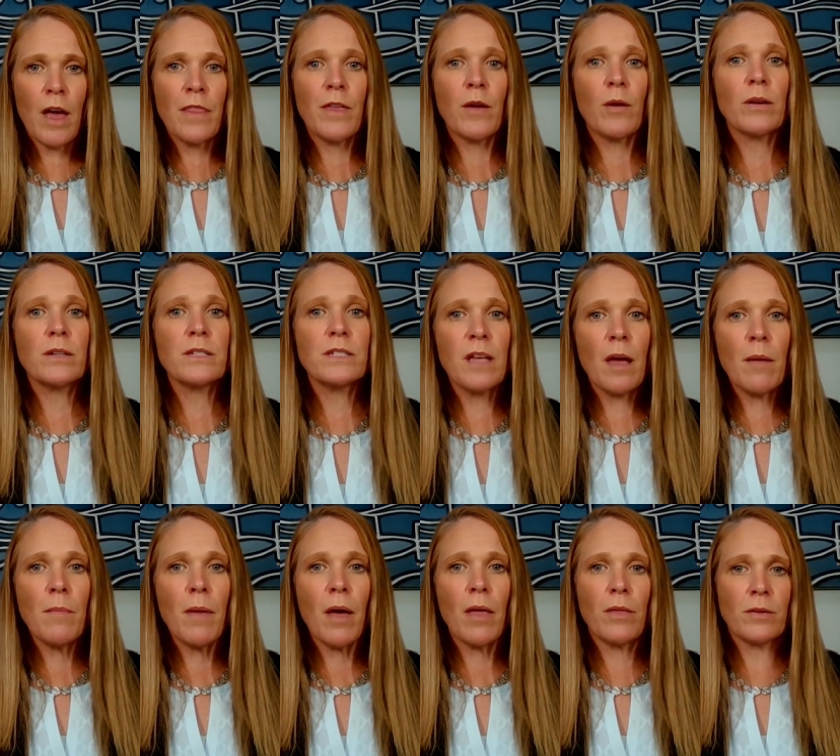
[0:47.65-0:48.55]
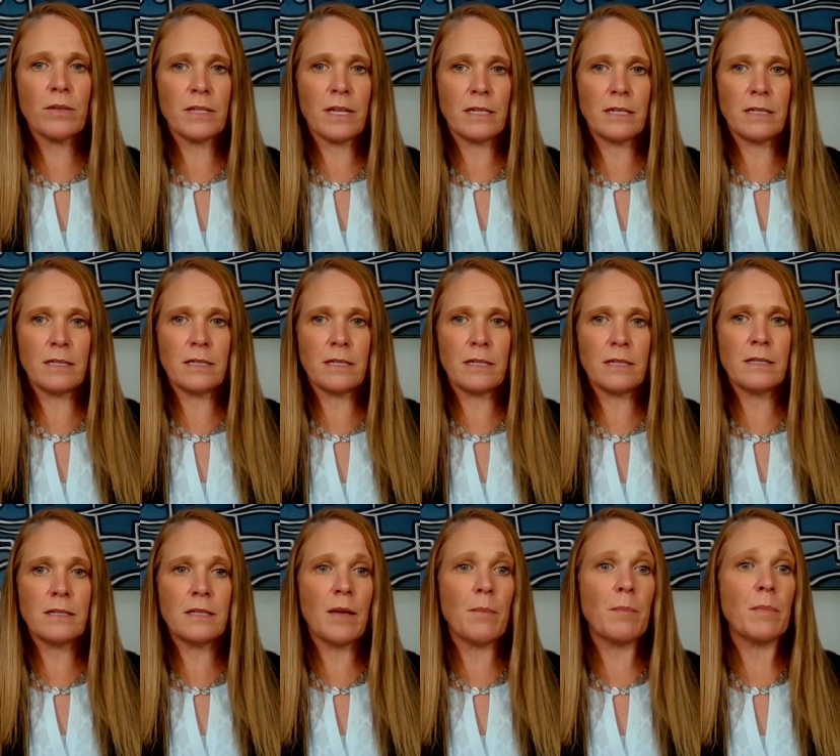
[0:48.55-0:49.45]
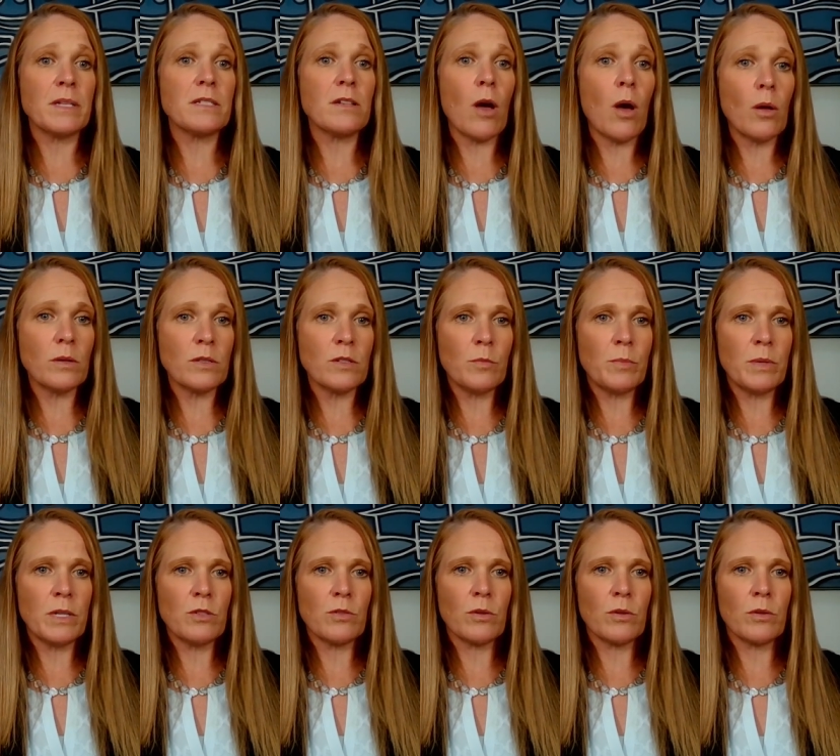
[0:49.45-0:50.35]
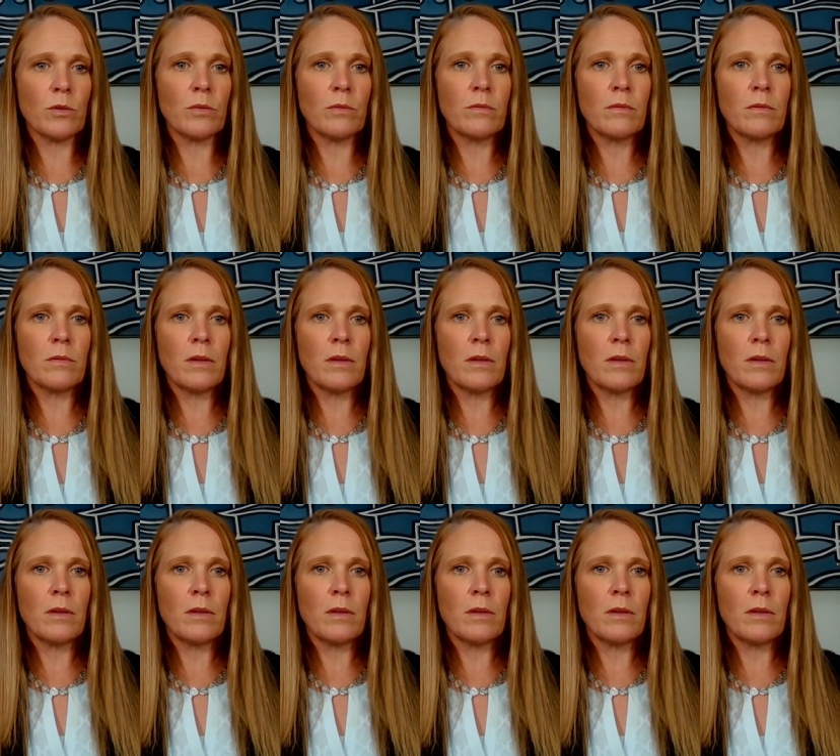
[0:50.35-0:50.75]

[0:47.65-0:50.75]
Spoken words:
there are some other sentences that must also be true.